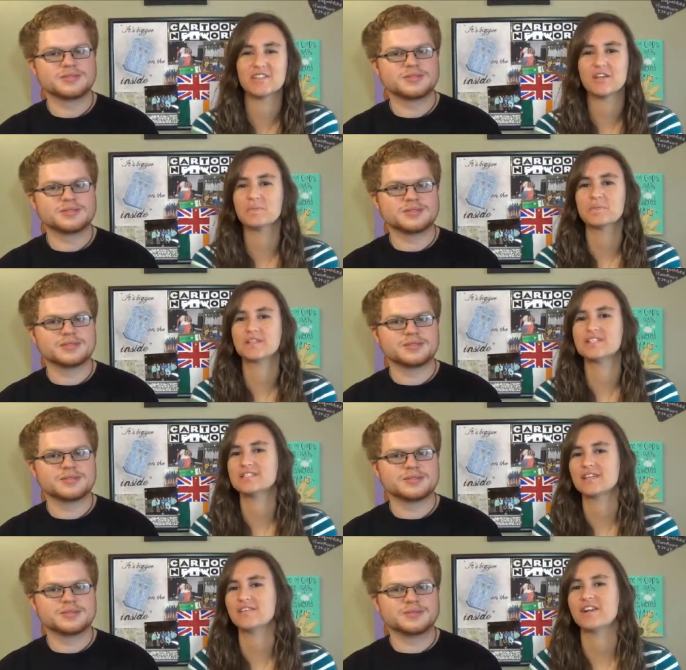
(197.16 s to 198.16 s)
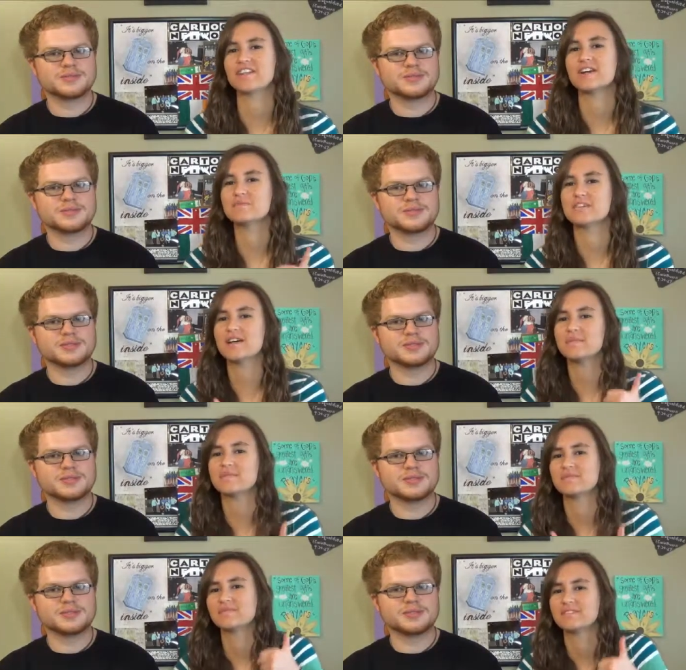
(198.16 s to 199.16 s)
Speaker 1: video. Please give it a thumbs up.
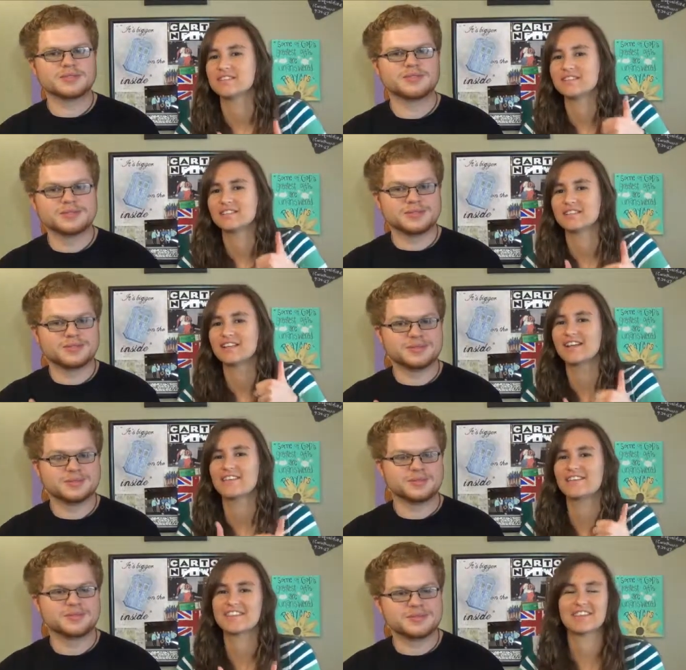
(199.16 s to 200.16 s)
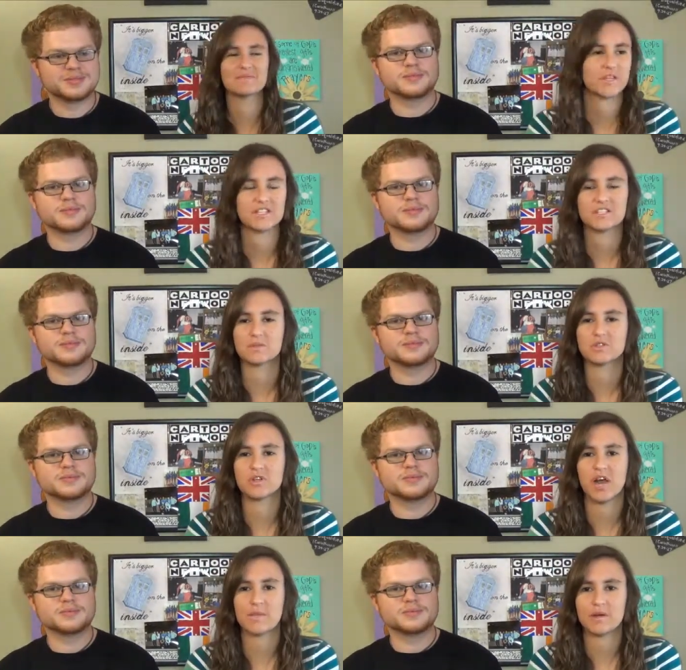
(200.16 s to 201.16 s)
Give it a thumbs.
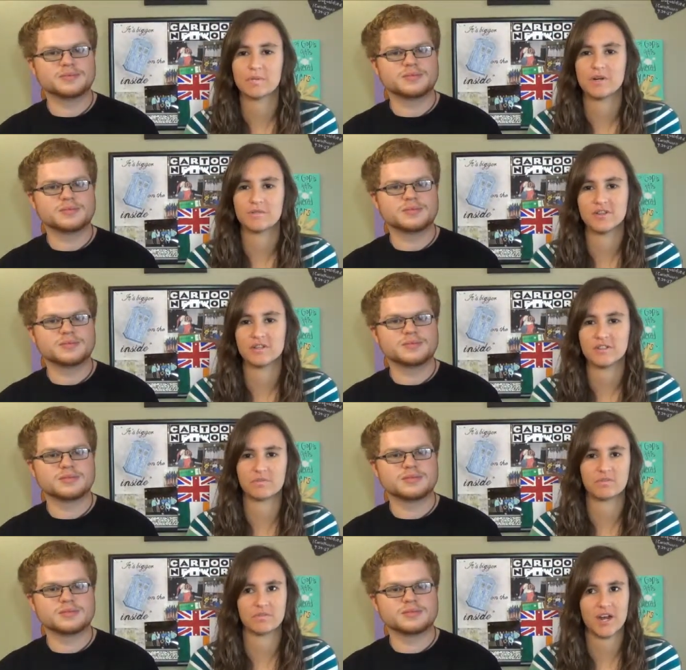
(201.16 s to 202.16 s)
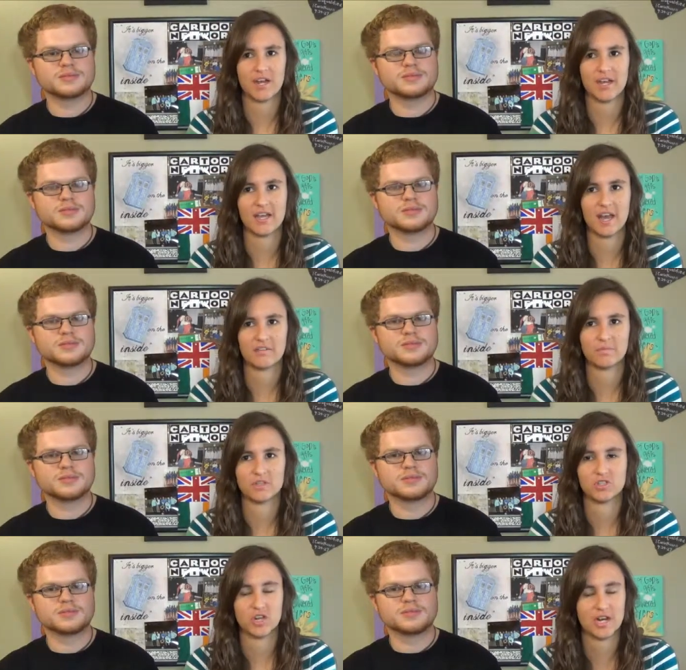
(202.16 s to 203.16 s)
Subscribe. I put up videos every Friday. I've
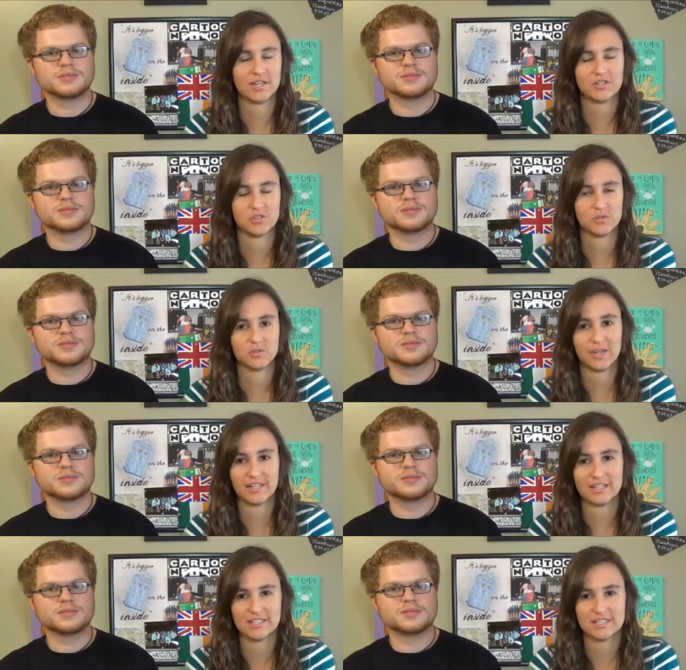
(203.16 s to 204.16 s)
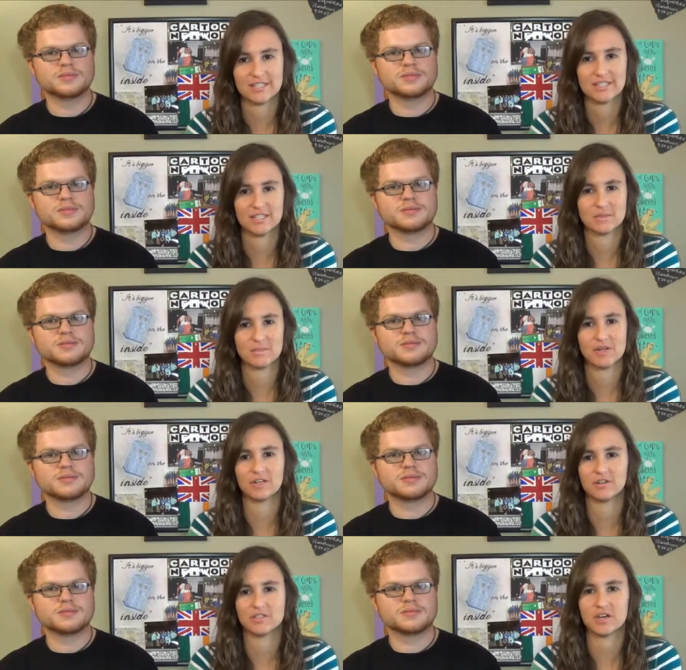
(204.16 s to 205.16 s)
been trying to, at least. It's been a
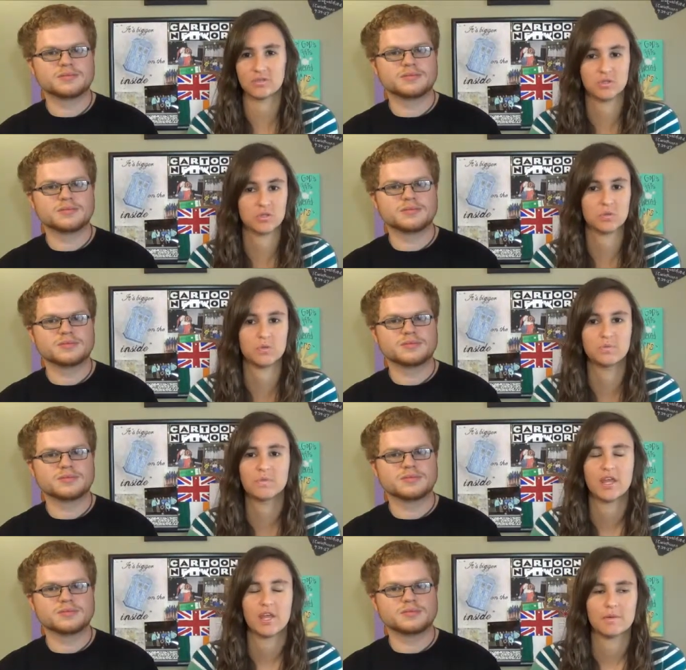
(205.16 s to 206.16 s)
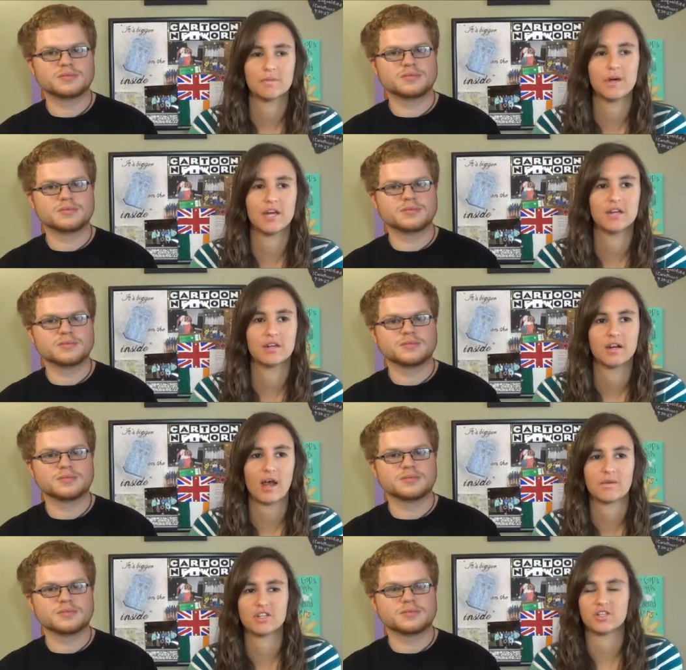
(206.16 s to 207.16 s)
little tough with school, but
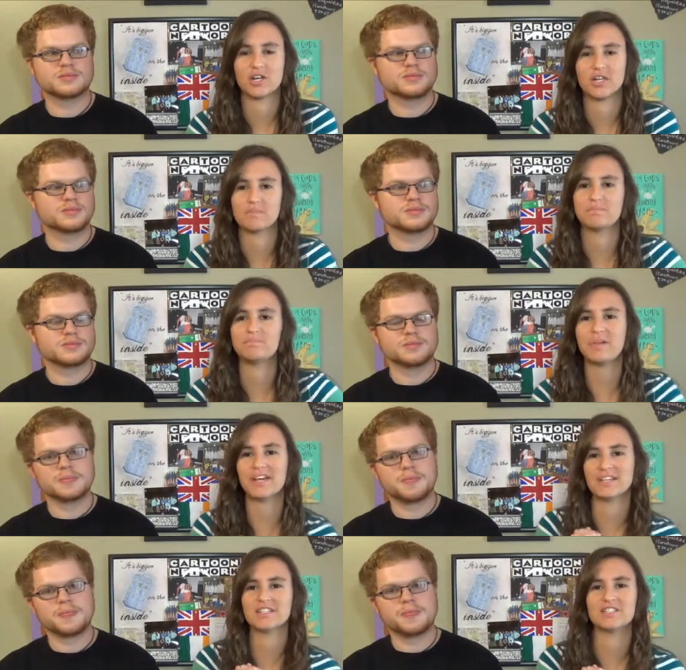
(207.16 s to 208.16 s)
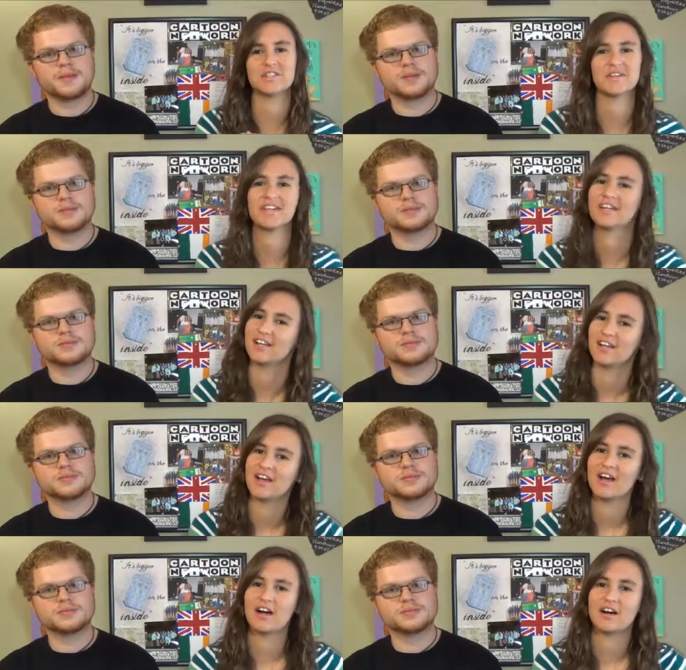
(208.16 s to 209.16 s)
I'm going to try to get back into it.
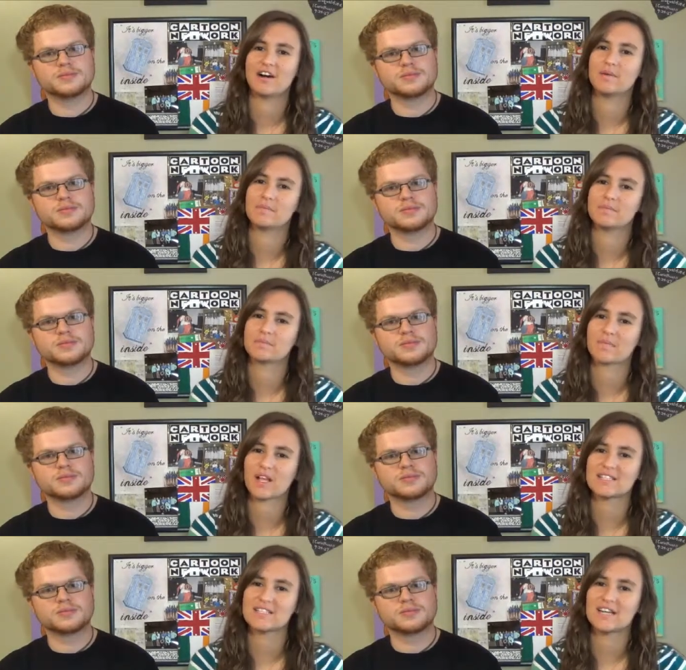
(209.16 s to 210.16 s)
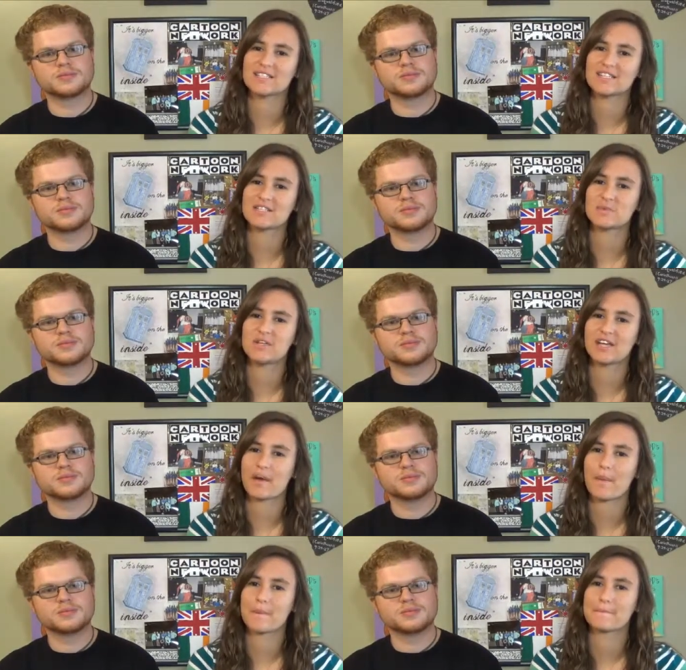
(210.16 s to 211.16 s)
See you guys next week.
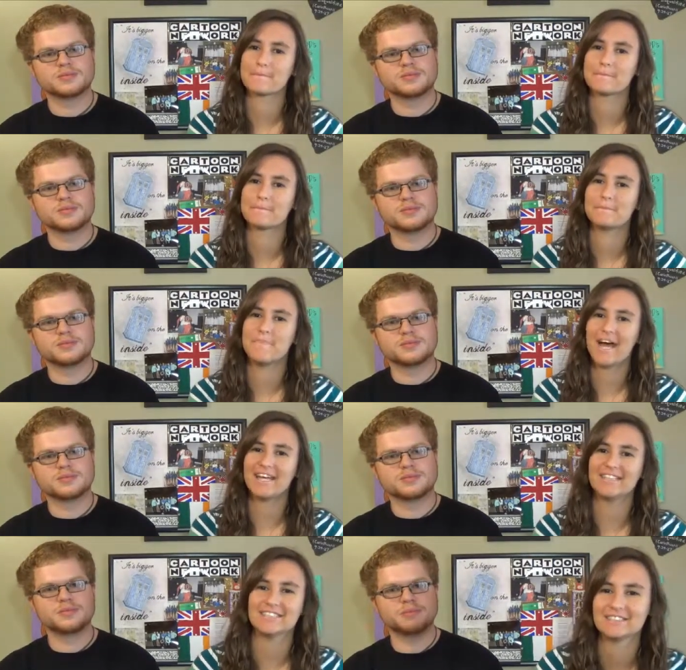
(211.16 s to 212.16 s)
Bye!